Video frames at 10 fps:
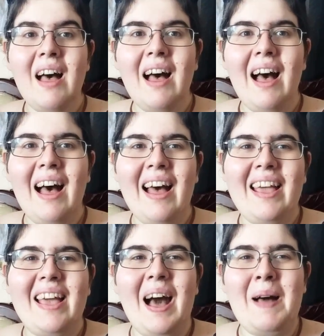
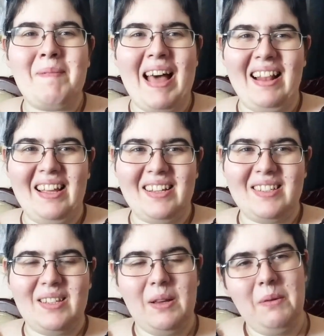Hi, I'm Alex.
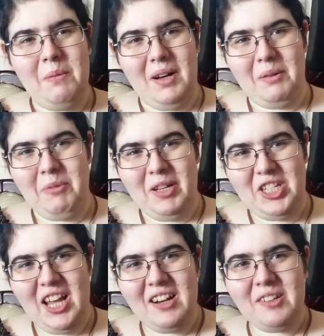Welcome to my
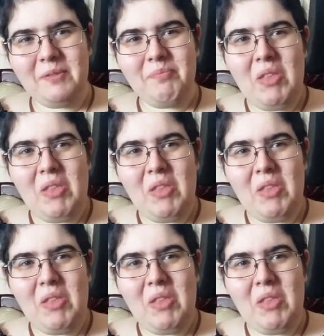channel.